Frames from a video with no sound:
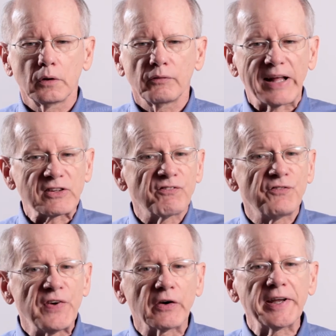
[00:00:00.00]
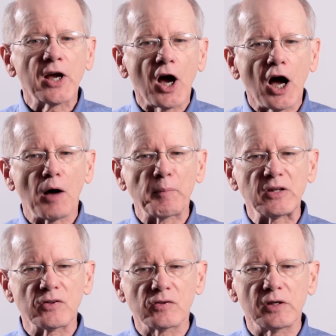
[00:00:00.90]
That's a very common
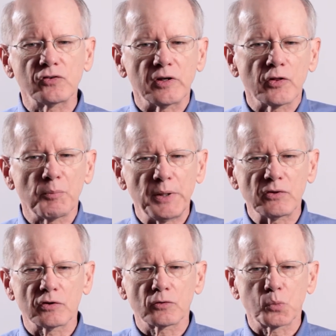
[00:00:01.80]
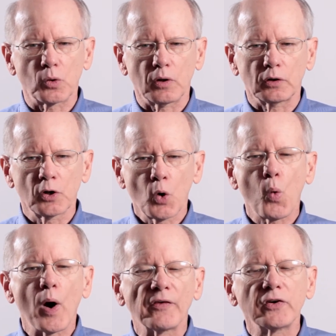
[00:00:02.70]
decision in the business world,
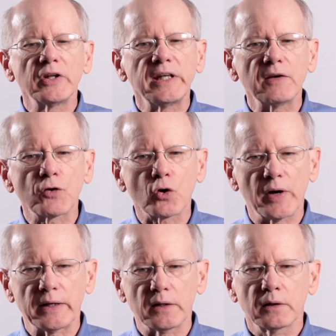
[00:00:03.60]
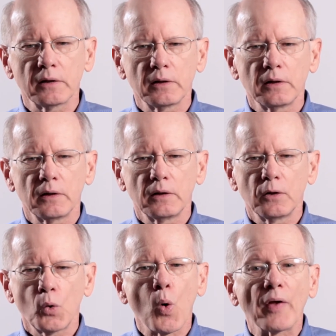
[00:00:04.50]
whether to give credit,
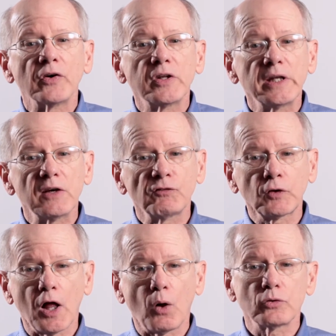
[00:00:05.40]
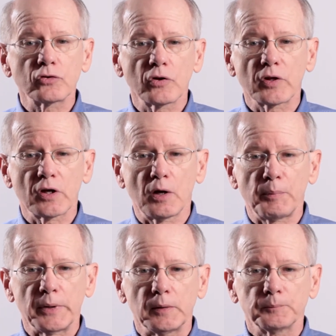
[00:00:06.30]
whether to give loans to the
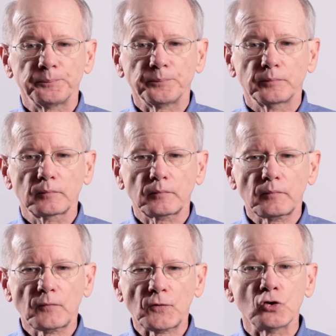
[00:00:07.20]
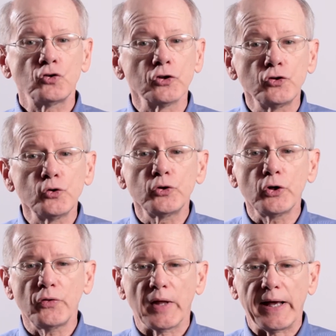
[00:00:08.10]
company. Should you
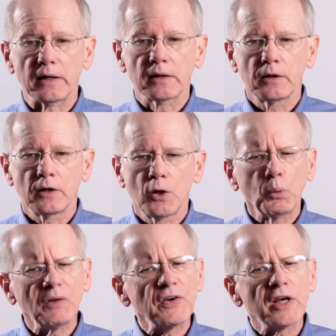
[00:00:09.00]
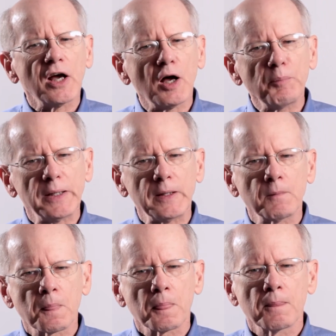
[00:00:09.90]
do that? Well, if a company
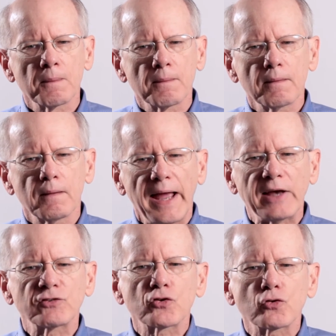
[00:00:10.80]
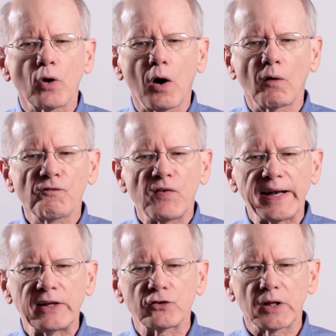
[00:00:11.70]
has strong
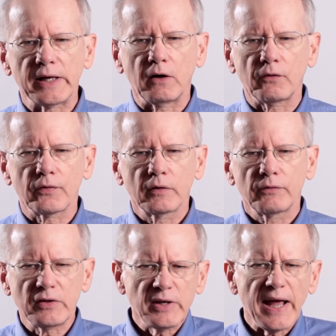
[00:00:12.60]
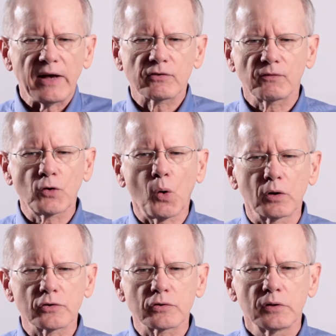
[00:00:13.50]
financial health, then yes, of
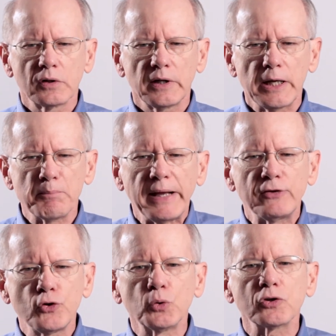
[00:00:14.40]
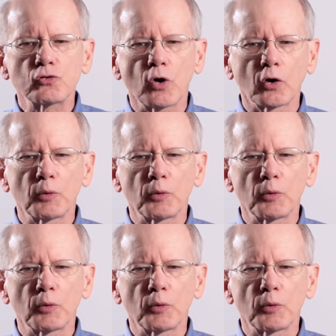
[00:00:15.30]
course, it makes you a stronger